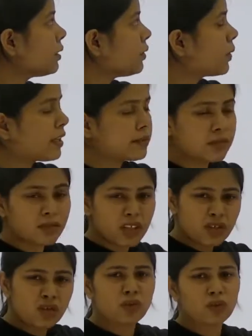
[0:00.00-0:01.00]
Okay, it's
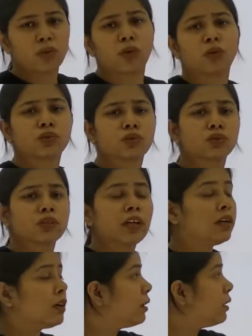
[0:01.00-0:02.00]
just go through
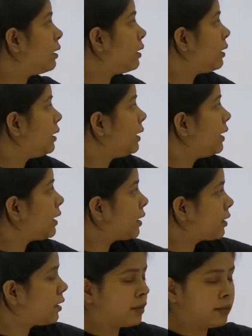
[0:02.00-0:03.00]
the
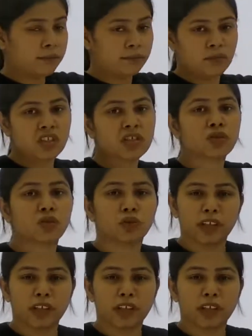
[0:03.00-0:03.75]
link, just go